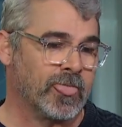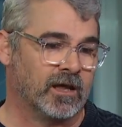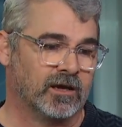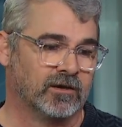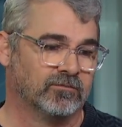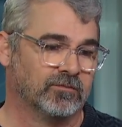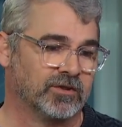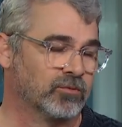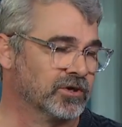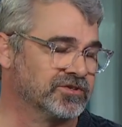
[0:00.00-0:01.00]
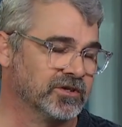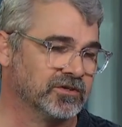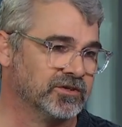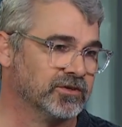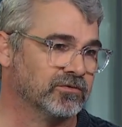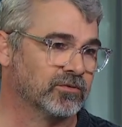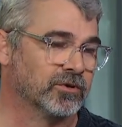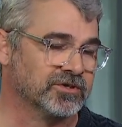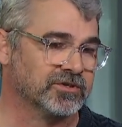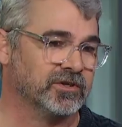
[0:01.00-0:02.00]
Um, but the worst thing to do, the
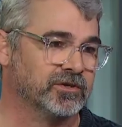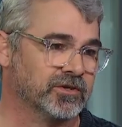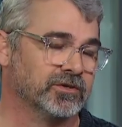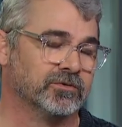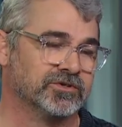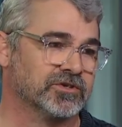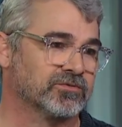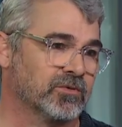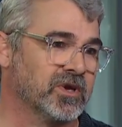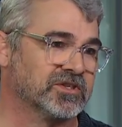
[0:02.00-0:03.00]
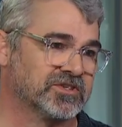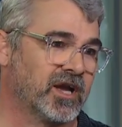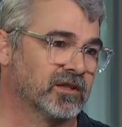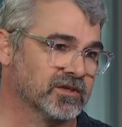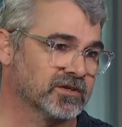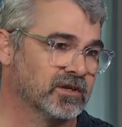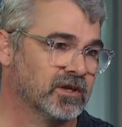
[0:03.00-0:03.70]
worst thing you can do is just remain silent.